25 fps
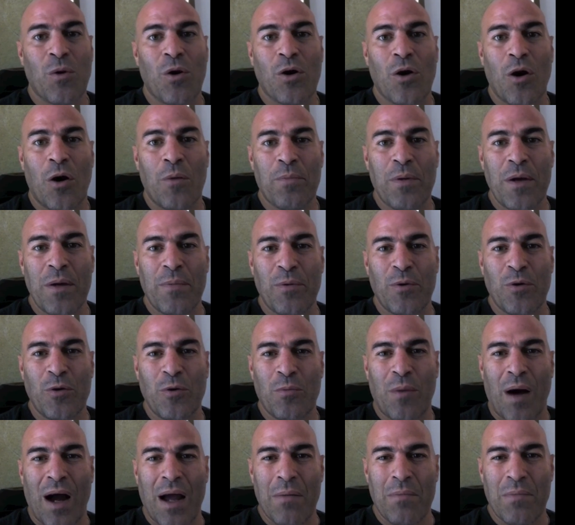work on people
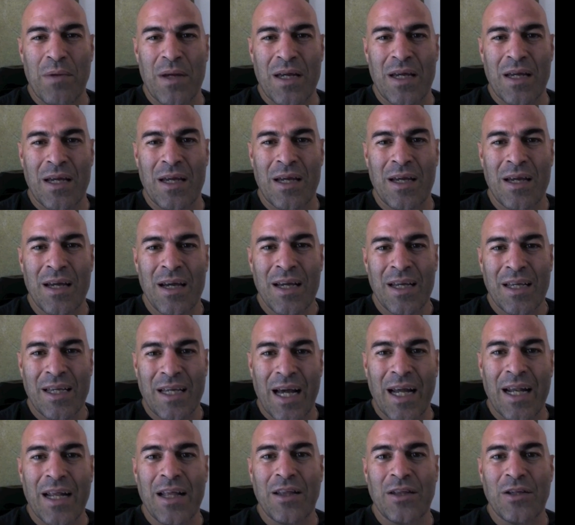who might be
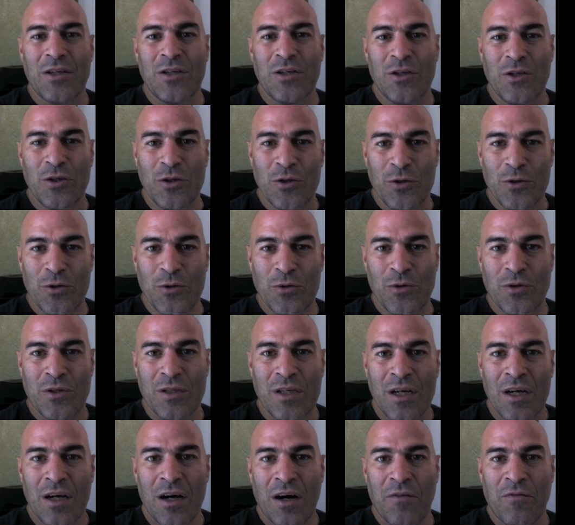getting the
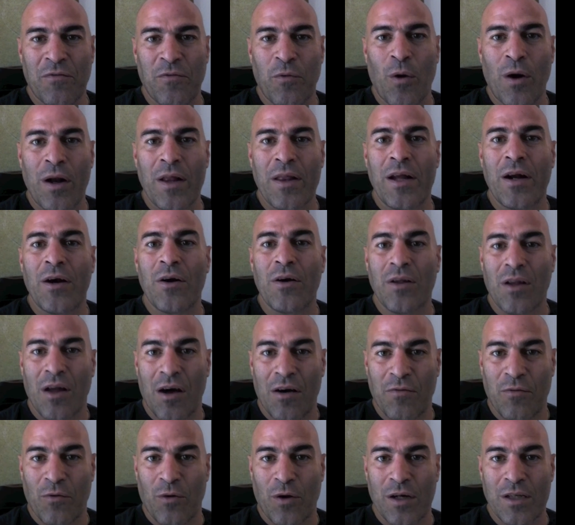news of one of their
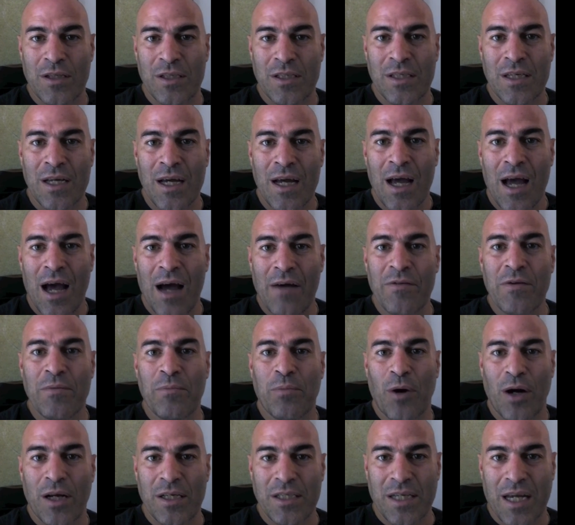loved ones
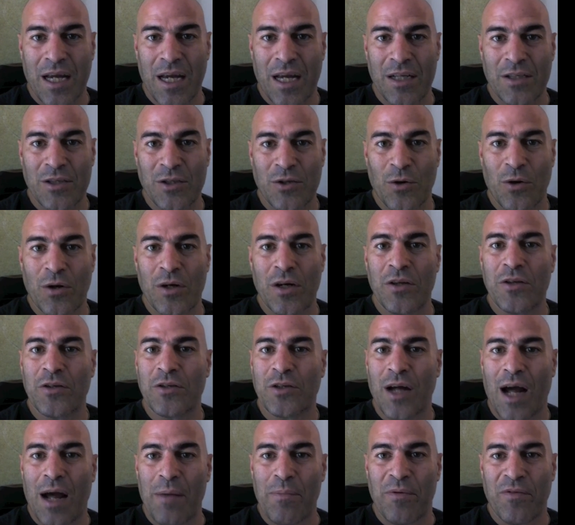having breast cancer or another
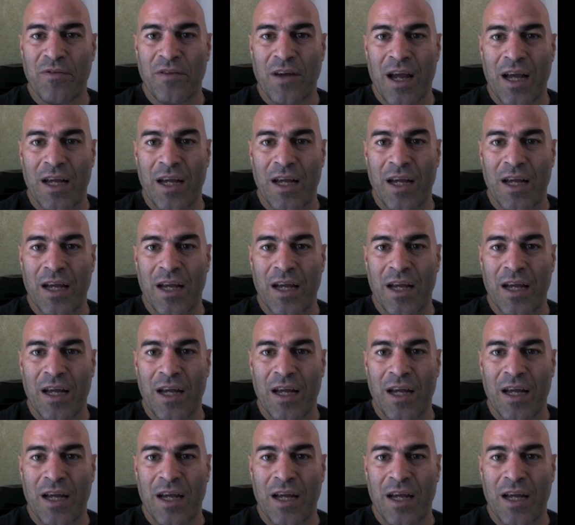type of